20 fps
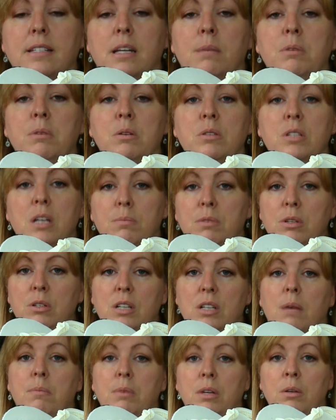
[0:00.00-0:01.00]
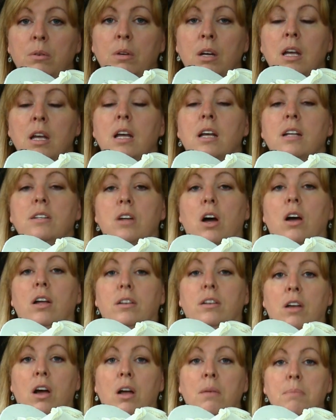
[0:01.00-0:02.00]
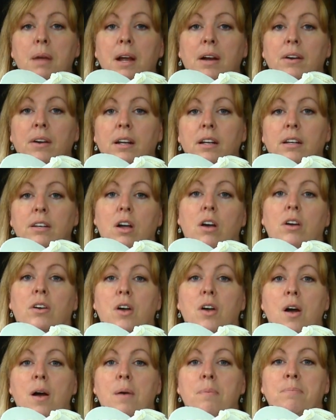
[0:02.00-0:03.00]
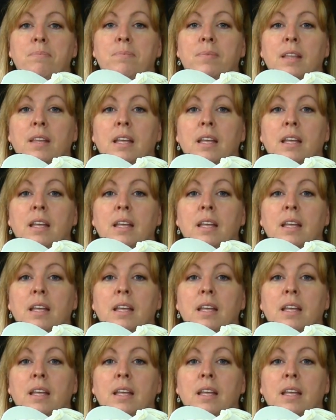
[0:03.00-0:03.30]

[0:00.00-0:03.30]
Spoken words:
www.donparrott.com.